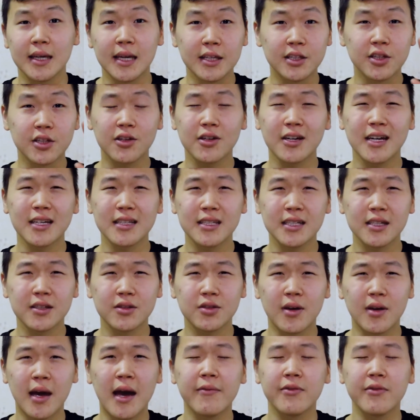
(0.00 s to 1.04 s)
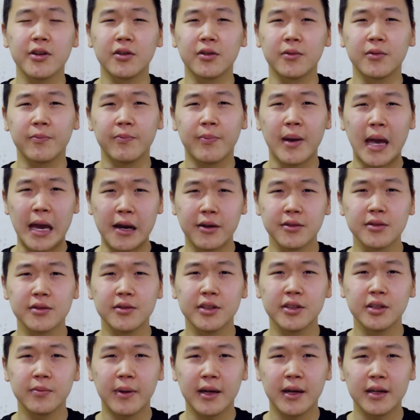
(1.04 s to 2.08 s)
It's a good idea to have your parent
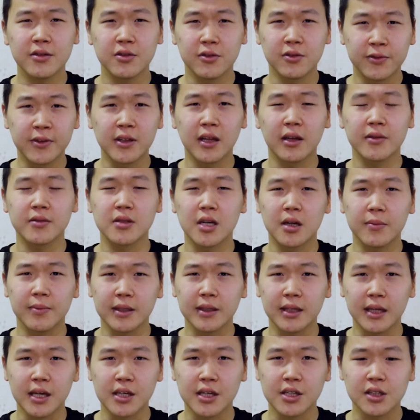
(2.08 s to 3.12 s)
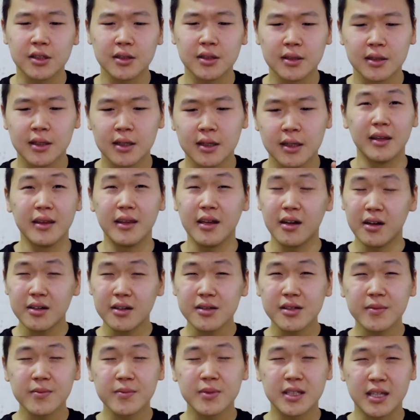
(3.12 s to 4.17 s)
nearby to fill out your application. There are
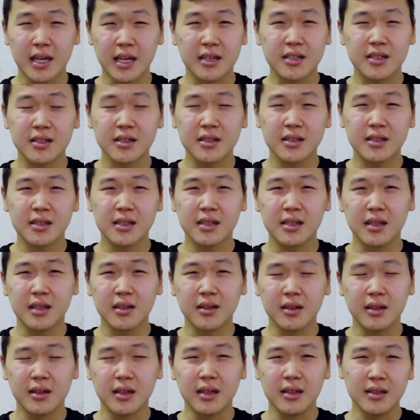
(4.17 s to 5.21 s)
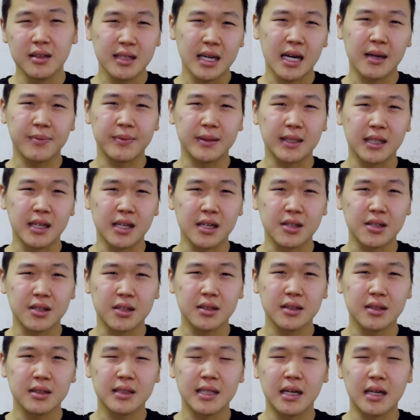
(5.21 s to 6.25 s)
some sections in the
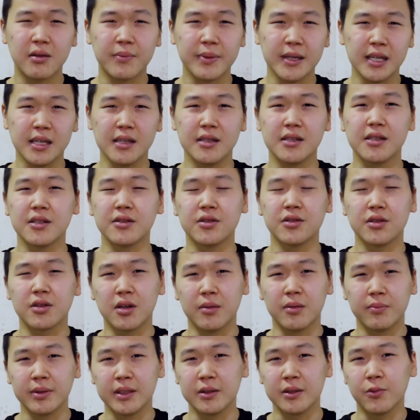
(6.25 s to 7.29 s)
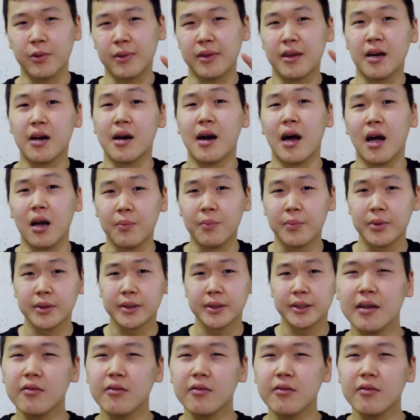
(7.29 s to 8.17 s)
application that will be easier to complete with their help.